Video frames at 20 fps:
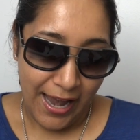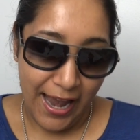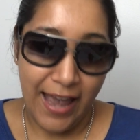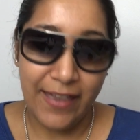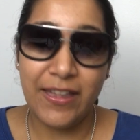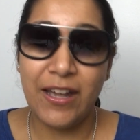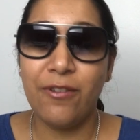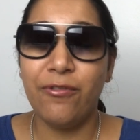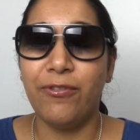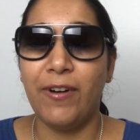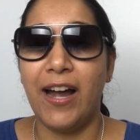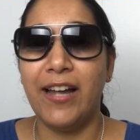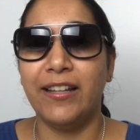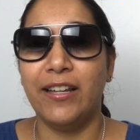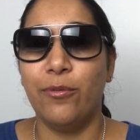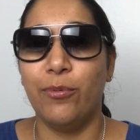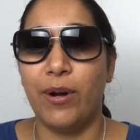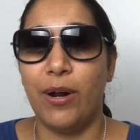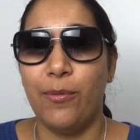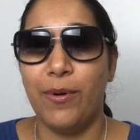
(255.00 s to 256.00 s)
And then
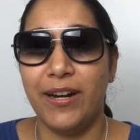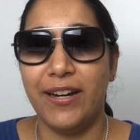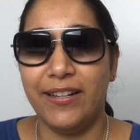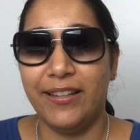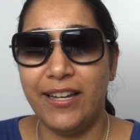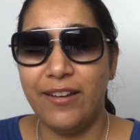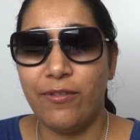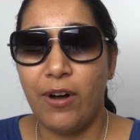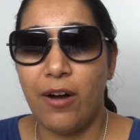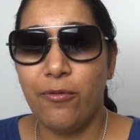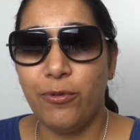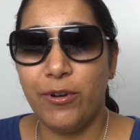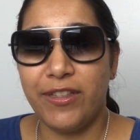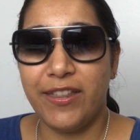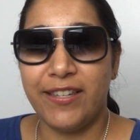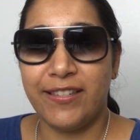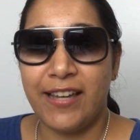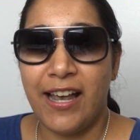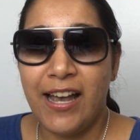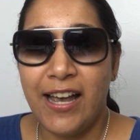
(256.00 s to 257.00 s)
finally, what I wanted to leave off
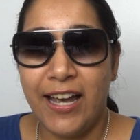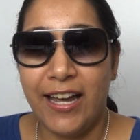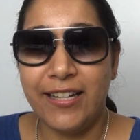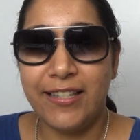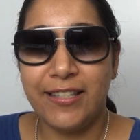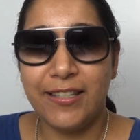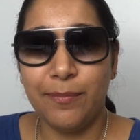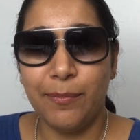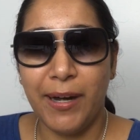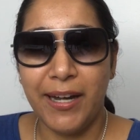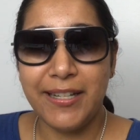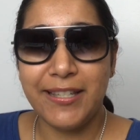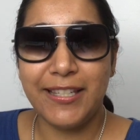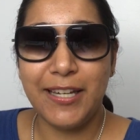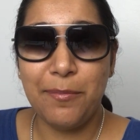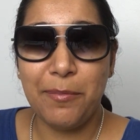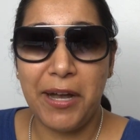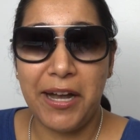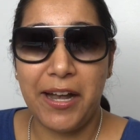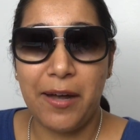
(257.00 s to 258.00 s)
with is, it might
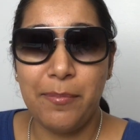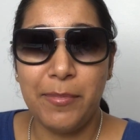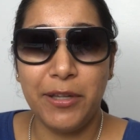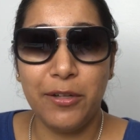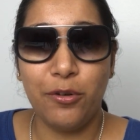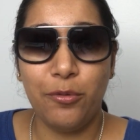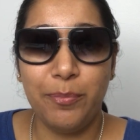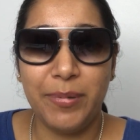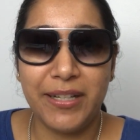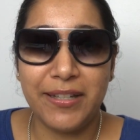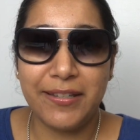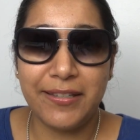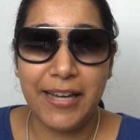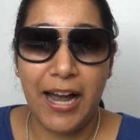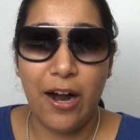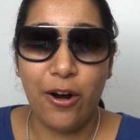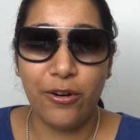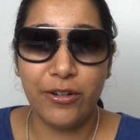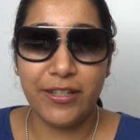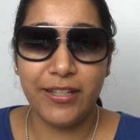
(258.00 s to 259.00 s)
seem like I'm a little bit
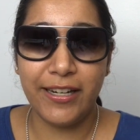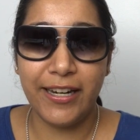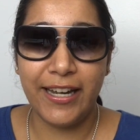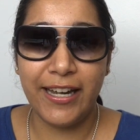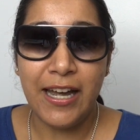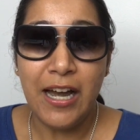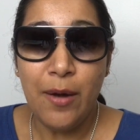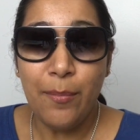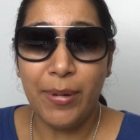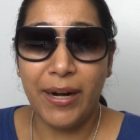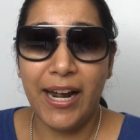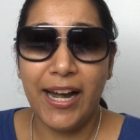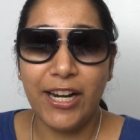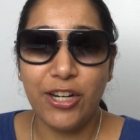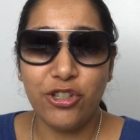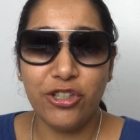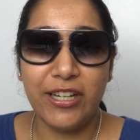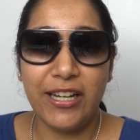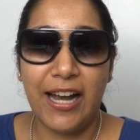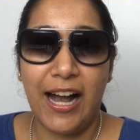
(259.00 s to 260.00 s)
sour today, but
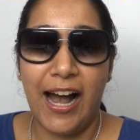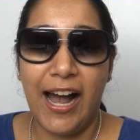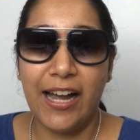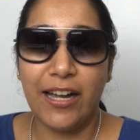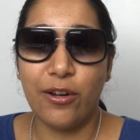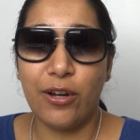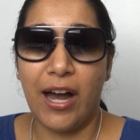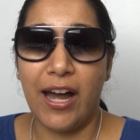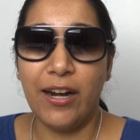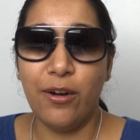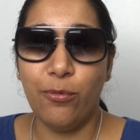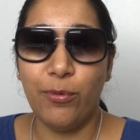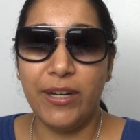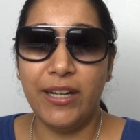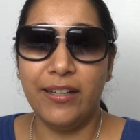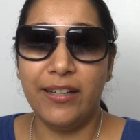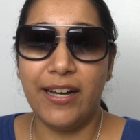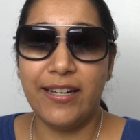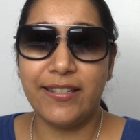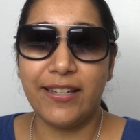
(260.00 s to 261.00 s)
actually I kind of
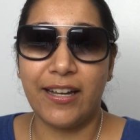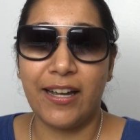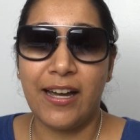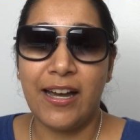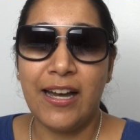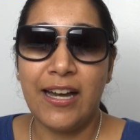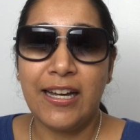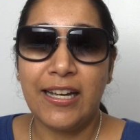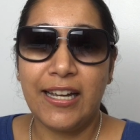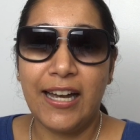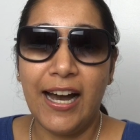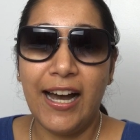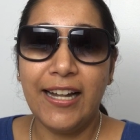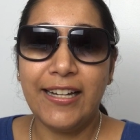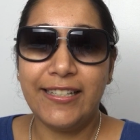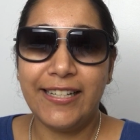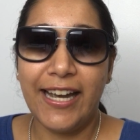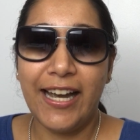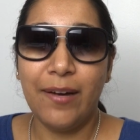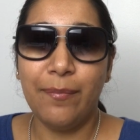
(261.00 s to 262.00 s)
realized, like,
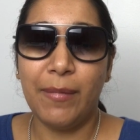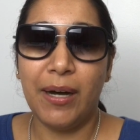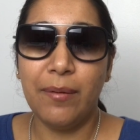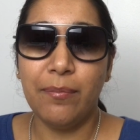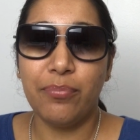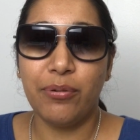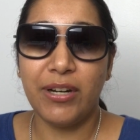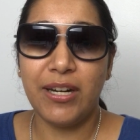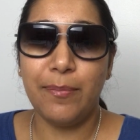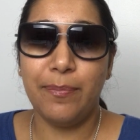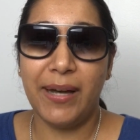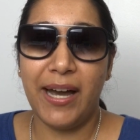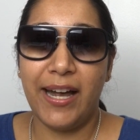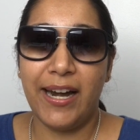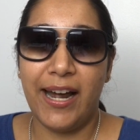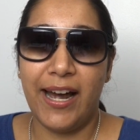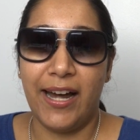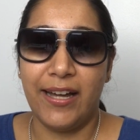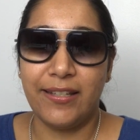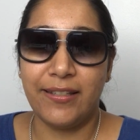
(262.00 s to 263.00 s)
God damn, I'm pretty
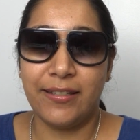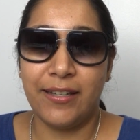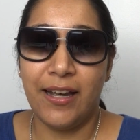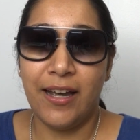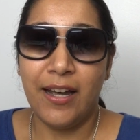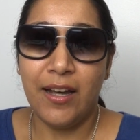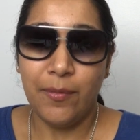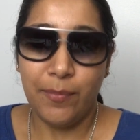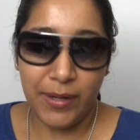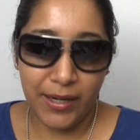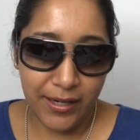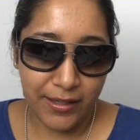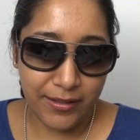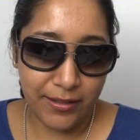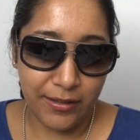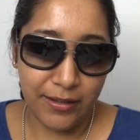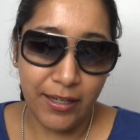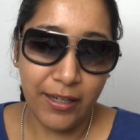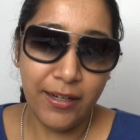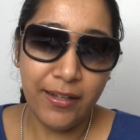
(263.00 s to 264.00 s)
badass.
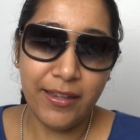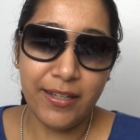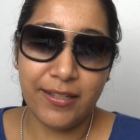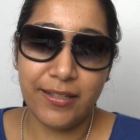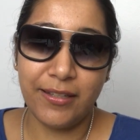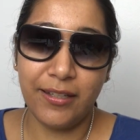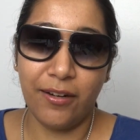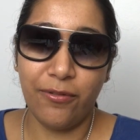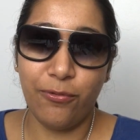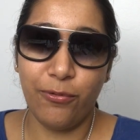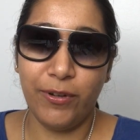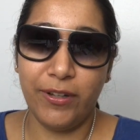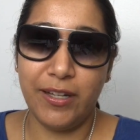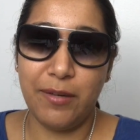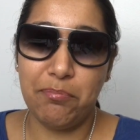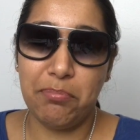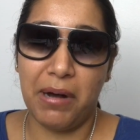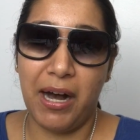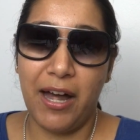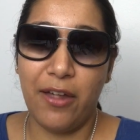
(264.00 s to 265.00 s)
Because none of this stuff
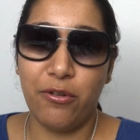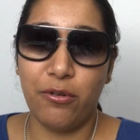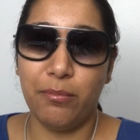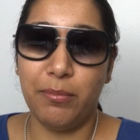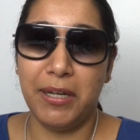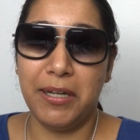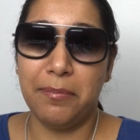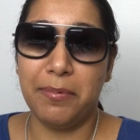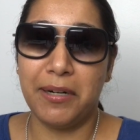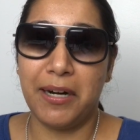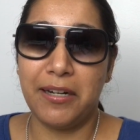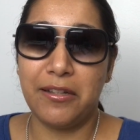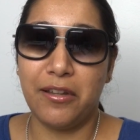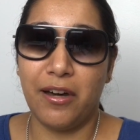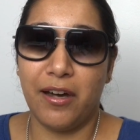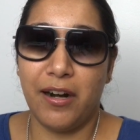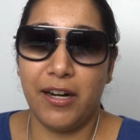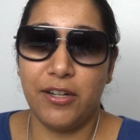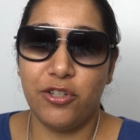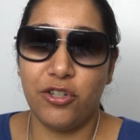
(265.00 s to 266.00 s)
really bothered me, but I
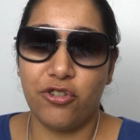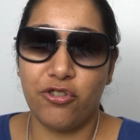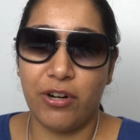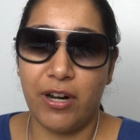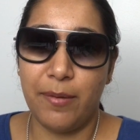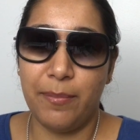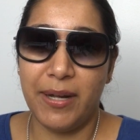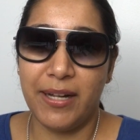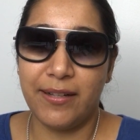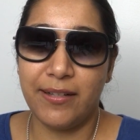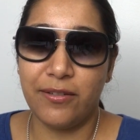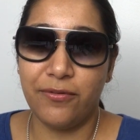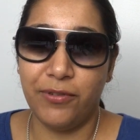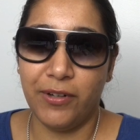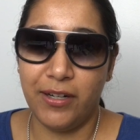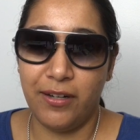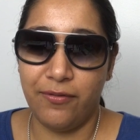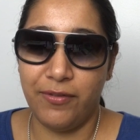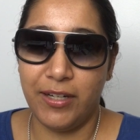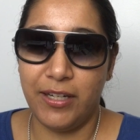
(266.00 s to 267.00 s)
thought I'd just try to make this
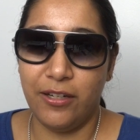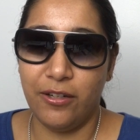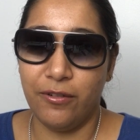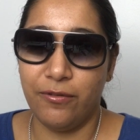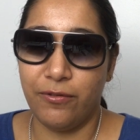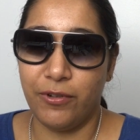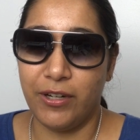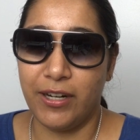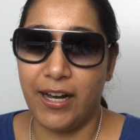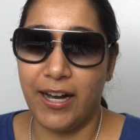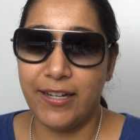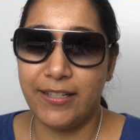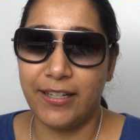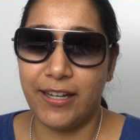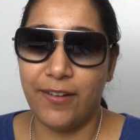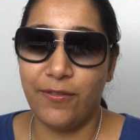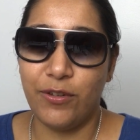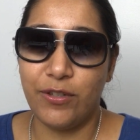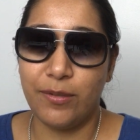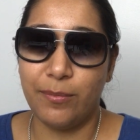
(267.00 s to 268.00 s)
funny video for you guys and
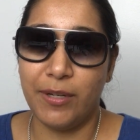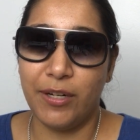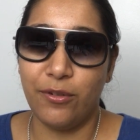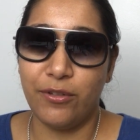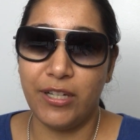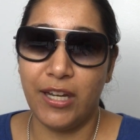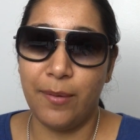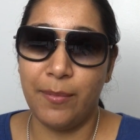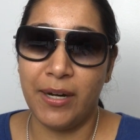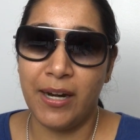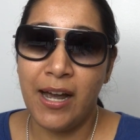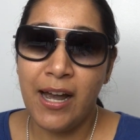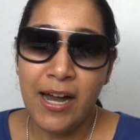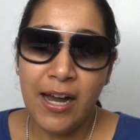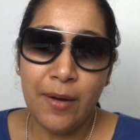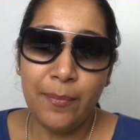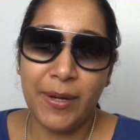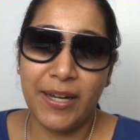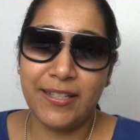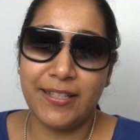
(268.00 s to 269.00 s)
give you some entertainment.
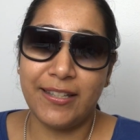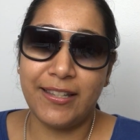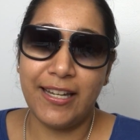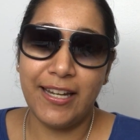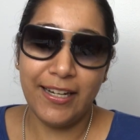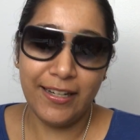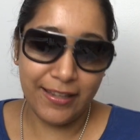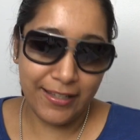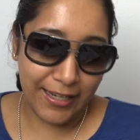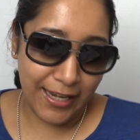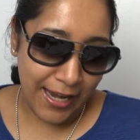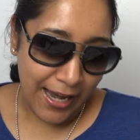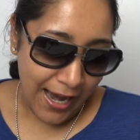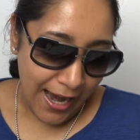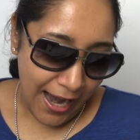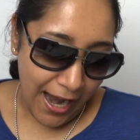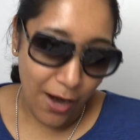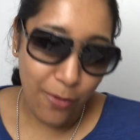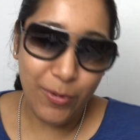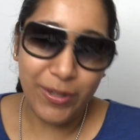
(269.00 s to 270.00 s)
Because at the end of the day,
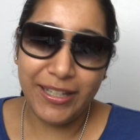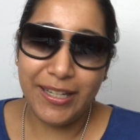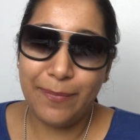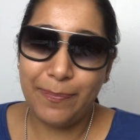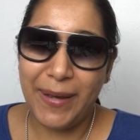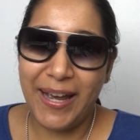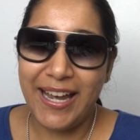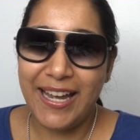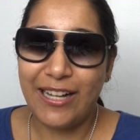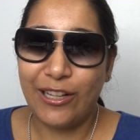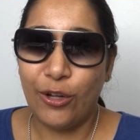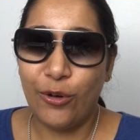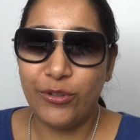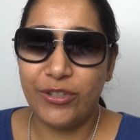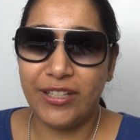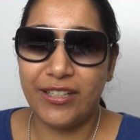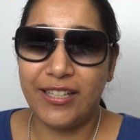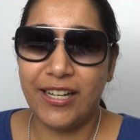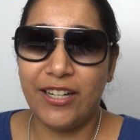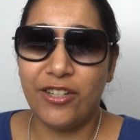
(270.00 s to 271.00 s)
I really pay
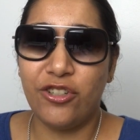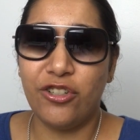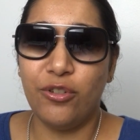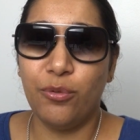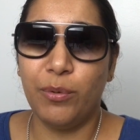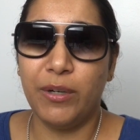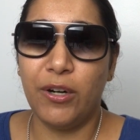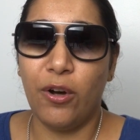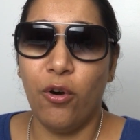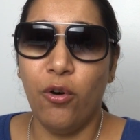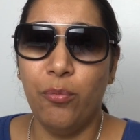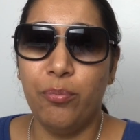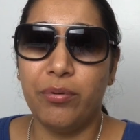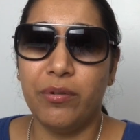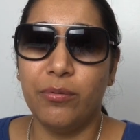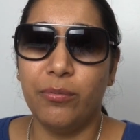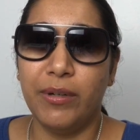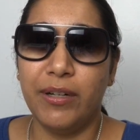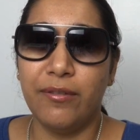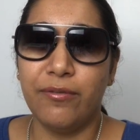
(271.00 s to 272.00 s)
close attention to what
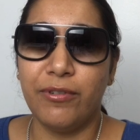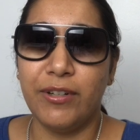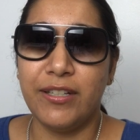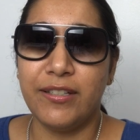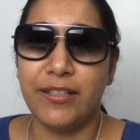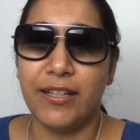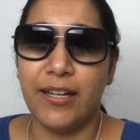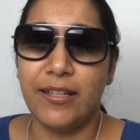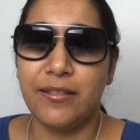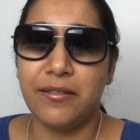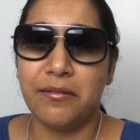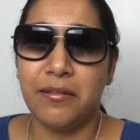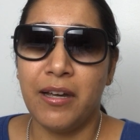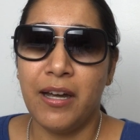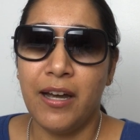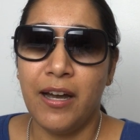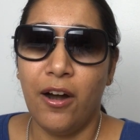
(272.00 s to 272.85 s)
Oprah Winfrey says.